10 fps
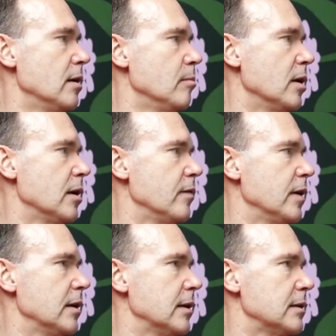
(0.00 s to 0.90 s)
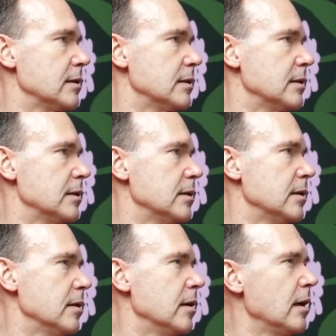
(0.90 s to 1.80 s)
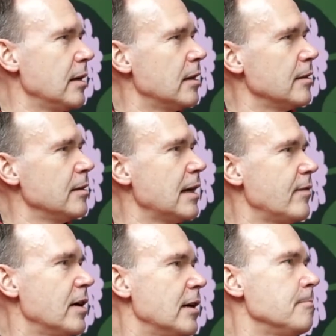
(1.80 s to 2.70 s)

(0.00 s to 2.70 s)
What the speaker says: But I think that I have a